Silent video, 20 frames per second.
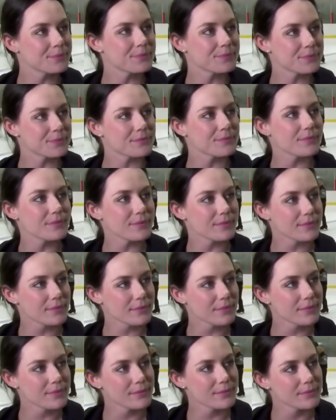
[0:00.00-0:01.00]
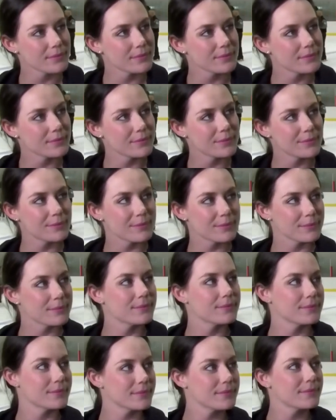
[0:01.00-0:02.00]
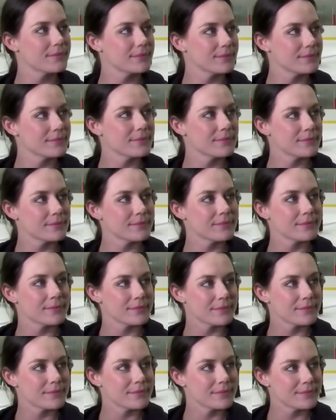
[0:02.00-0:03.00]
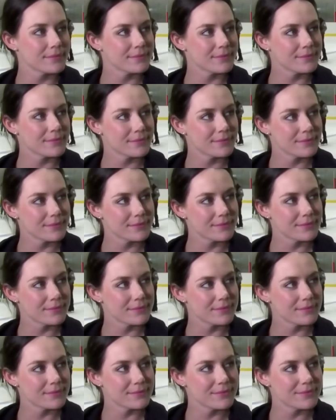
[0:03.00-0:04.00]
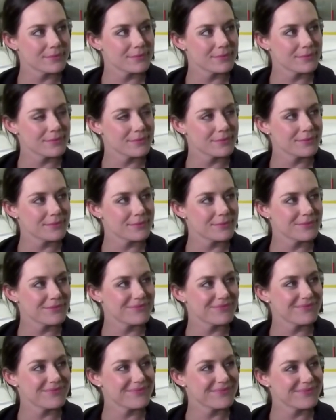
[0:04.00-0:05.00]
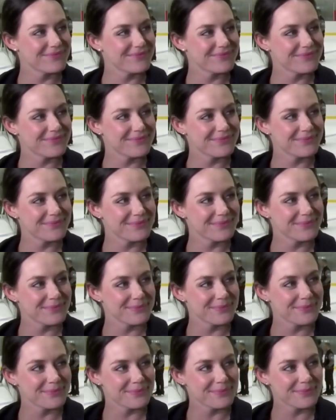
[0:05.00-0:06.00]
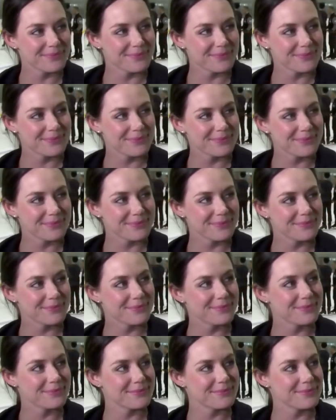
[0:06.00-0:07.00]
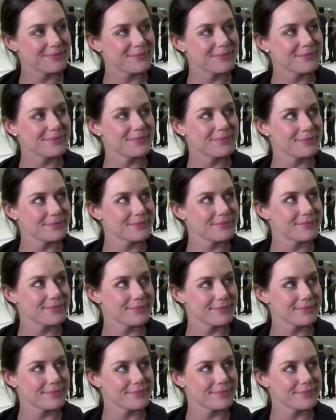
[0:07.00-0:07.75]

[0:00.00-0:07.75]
The person shown says nothing.